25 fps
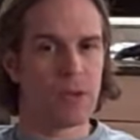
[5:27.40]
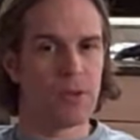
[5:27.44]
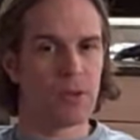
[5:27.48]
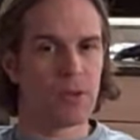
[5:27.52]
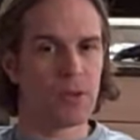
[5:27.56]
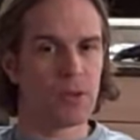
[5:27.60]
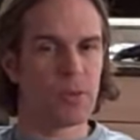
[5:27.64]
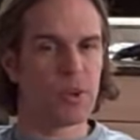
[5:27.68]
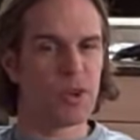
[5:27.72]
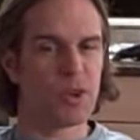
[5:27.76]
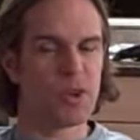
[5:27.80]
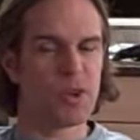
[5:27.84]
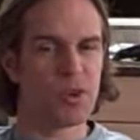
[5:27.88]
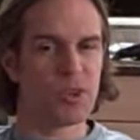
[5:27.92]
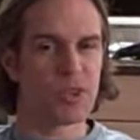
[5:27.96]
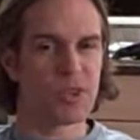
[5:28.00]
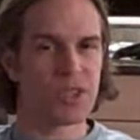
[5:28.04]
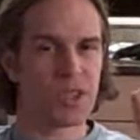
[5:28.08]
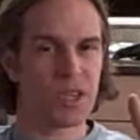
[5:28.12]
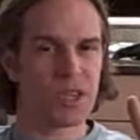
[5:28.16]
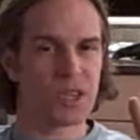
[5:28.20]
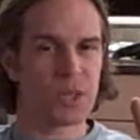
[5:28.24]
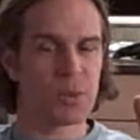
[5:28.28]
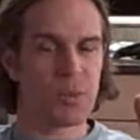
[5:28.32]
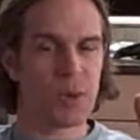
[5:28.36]
From two to
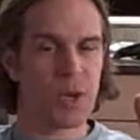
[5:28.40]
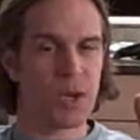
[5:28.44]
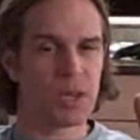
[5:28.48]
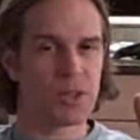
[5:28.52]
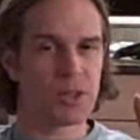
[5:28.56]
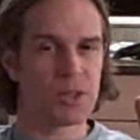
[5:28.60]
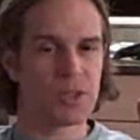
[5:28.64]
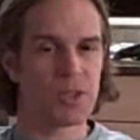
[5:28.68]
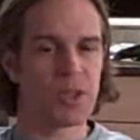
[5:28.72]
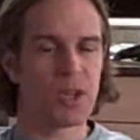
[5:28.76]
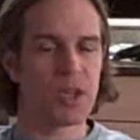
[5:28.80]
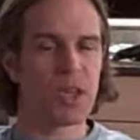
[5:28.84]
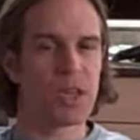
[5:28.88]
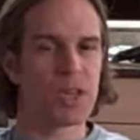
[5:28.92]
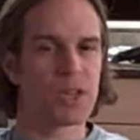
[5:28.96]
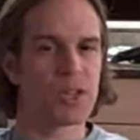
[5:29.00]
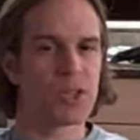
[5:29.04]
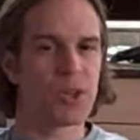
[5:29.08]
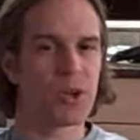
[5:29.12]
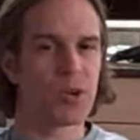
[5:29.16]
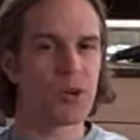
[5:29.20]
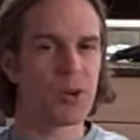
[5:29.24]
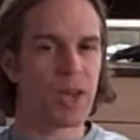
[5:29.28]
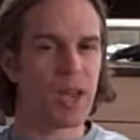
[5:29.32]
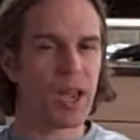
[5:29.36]
six months, it's
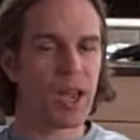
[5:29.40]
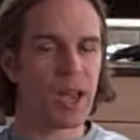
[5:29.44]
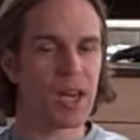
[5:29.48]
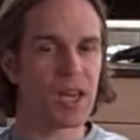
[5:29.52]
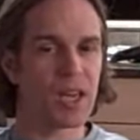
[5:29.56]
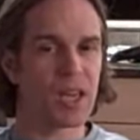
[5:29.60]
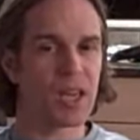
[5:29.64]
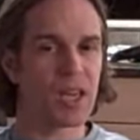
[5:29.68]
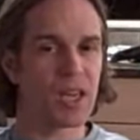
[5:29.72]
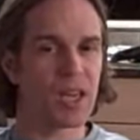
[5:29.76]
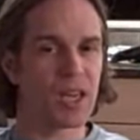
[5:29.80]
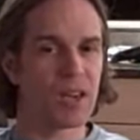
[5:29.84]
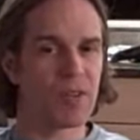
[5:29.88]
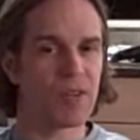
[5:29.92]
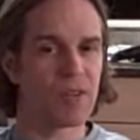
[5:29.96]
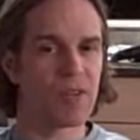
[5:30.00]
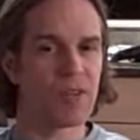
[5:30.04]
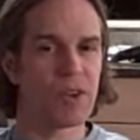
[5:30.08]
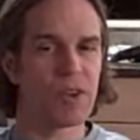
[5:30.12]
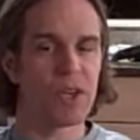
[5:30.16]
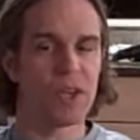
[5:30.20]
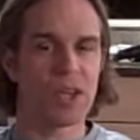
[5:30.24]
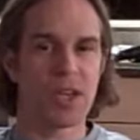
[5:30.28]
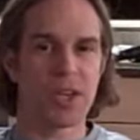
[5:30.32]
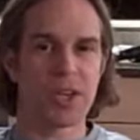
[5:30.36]
okay to give
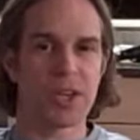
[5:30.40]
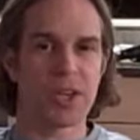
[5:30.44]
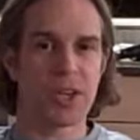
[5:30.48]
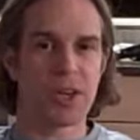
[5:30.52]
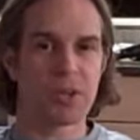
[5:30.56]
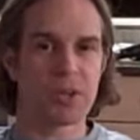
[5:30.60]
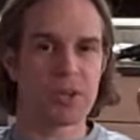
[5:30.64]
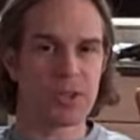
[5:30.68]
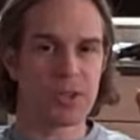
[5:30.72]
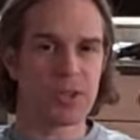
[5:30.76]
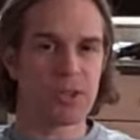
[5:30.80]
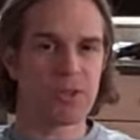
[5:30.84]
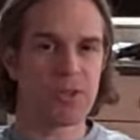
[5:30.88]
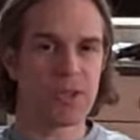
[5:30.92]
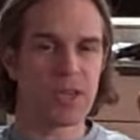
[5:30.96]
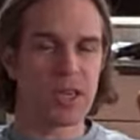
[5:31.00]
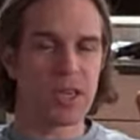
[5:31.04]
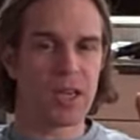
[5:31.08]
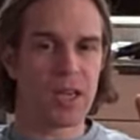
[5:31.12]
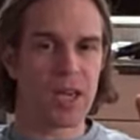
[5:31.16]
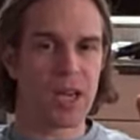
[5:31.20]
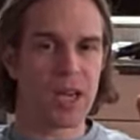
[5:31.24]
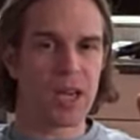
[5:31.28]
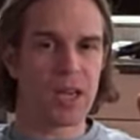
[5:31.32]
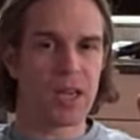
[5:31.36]
a dose of
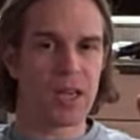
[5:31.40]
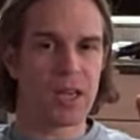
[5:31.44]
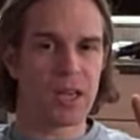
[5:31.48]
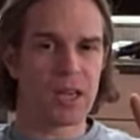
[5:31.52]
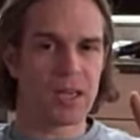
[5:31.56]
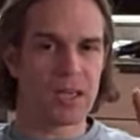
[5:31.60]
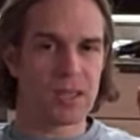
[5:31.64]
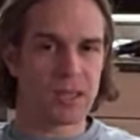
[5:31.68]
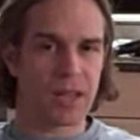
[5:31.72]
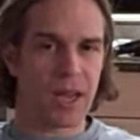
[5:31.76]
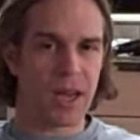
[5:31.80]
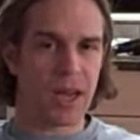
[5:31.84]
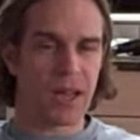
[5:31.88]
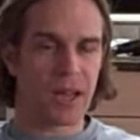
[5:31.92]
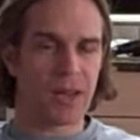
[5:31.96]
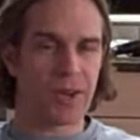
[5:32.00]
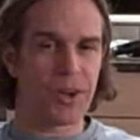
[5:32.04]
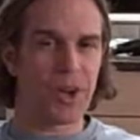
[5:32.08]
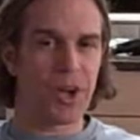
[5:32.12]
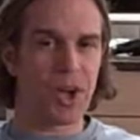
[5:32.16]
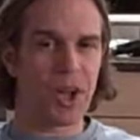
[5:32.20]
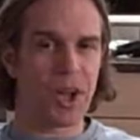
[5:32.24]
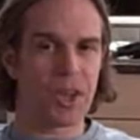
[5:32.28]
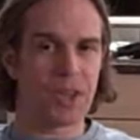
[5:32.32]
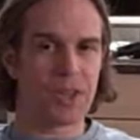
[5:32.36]
the uh,
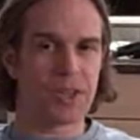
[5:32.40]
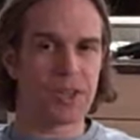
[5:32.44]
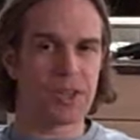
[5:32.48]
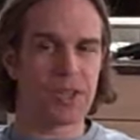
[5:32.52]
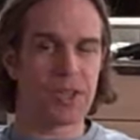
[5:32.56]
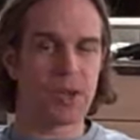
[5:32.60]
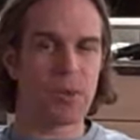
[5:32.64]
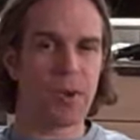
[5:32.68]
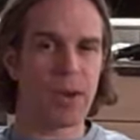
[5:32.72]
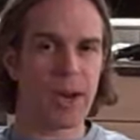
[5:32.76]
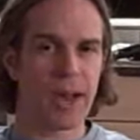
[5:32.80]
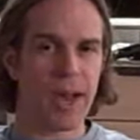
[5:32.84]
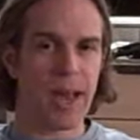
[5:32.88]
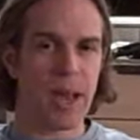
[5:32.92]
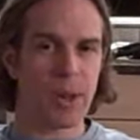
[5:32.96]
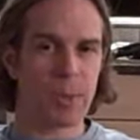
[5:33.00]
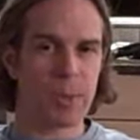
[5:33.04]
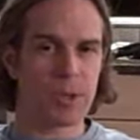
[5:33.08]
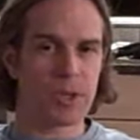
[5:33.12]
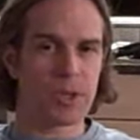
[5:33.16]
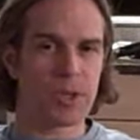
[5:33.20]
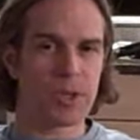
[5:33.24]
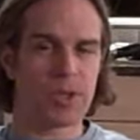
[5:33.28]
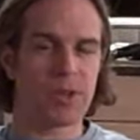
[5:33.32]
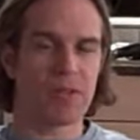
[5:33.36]
Tylenol and see what
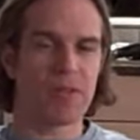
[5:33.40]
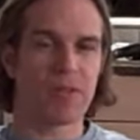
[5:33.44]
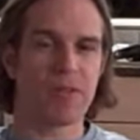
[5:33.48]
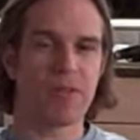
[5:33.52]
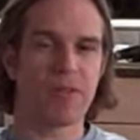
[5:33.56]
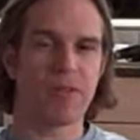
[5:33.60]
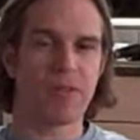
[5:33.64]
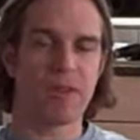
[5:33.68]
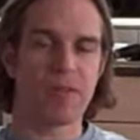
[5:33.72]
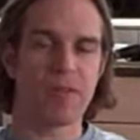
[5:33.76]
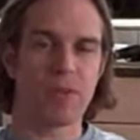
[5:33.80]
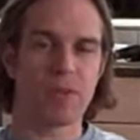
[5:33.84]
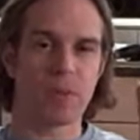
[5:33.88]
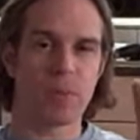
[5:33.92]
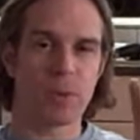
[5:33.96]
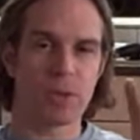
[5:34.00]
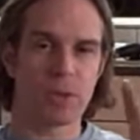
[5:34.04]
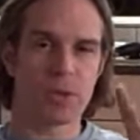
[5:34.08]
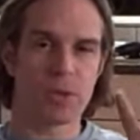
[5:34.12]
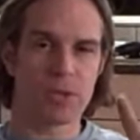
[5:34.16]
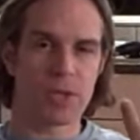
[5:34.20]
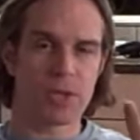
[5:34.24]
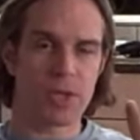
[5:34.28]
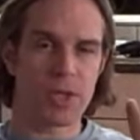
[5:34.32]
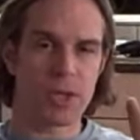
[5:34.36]
happens. If the fever
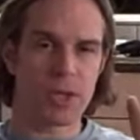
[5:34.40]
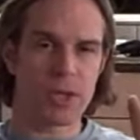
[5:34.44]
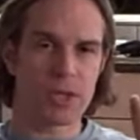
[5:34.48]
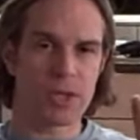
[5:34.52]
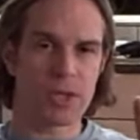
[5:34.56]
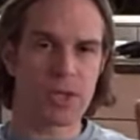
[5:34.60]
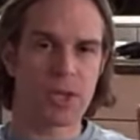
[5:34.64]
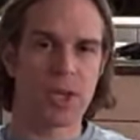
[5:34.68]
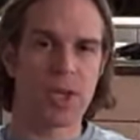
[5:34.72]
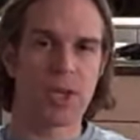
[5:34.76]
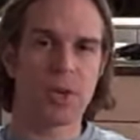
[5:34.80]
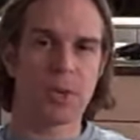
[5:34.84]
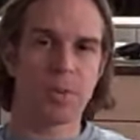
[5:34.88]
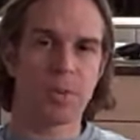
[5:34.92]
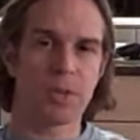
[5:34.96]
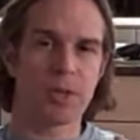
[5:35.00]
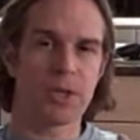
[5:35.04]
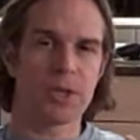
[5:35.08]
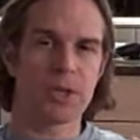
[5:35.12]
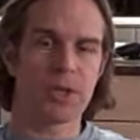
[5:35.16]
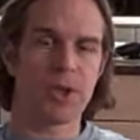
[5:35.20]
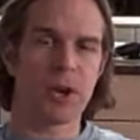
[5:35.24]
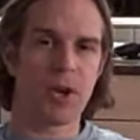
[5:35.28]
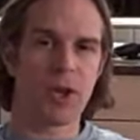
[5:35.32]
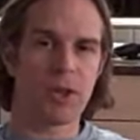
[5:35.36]
persists,
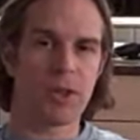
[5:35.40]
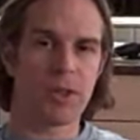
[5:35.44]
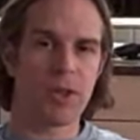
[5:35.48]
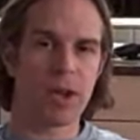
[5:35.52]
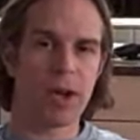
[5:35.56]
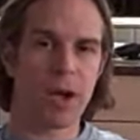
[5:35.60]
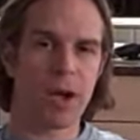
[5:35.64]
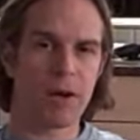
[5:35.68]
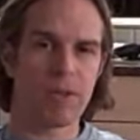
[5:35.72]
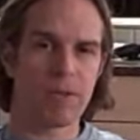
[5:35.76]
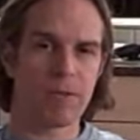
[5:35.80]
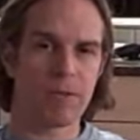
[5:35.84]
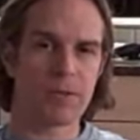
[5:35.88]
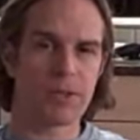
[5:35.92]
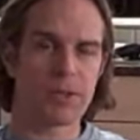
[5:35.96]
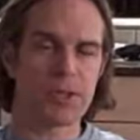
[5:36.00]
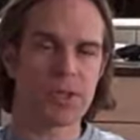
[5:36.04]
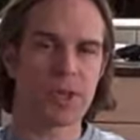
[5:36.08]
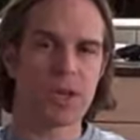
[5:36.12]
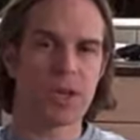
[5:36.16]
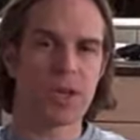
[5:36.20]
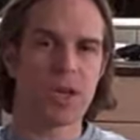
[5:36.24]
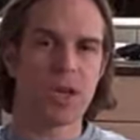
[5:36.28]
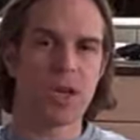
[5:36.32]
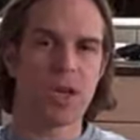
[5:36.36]
please call the office.
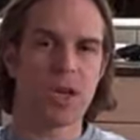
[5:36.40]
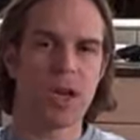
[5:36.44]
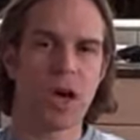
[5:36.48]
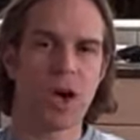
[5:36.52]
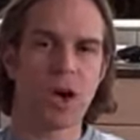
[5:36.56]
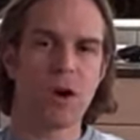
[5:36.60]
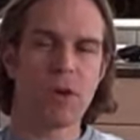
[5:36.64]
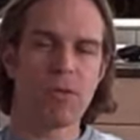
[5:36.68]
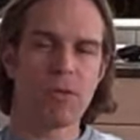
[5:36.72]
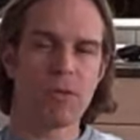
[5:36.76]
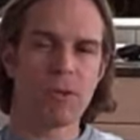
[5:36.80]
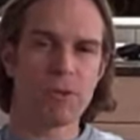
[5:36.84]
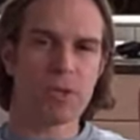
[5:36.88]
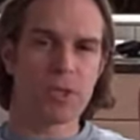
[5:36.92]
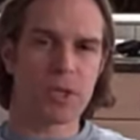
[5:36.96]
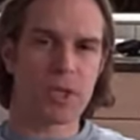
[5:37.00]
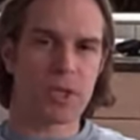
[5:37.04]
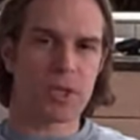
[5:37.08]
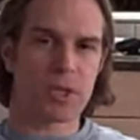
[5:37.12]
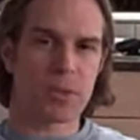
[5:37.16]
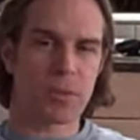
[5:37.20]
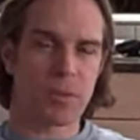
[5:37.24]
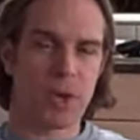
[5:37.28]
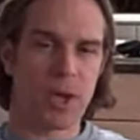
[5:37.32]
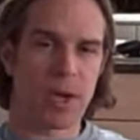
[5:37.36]
Over
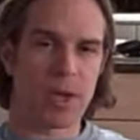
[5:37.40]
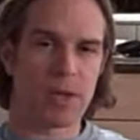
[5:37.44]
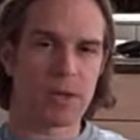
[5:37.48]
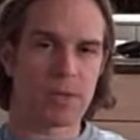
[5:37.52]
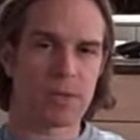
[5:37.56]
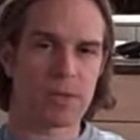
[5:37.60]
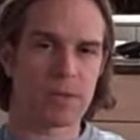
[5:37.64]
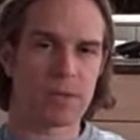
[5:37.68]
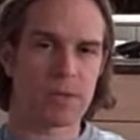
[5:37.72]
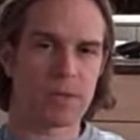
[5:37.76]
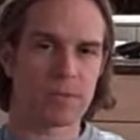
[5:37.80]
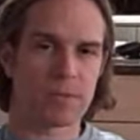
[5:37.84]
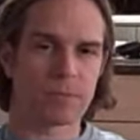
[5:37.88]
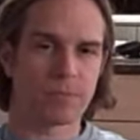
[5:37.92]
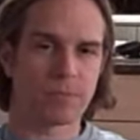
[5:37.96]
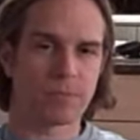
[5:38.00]
six months,